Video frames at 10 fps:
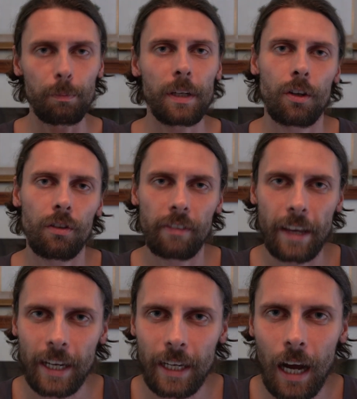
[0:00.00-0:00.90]
because
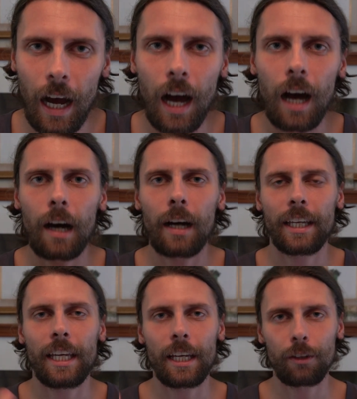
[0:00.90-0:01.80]
they are
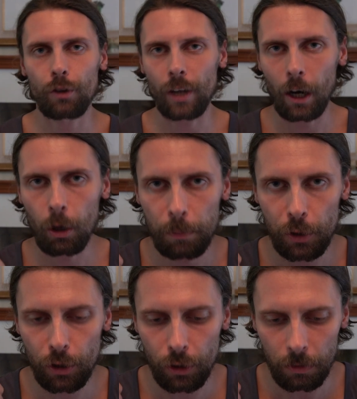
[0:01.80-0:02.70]
here to help
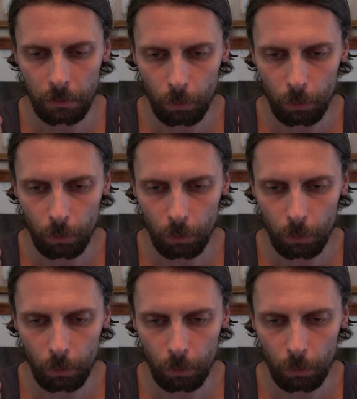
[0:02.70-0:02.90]
you,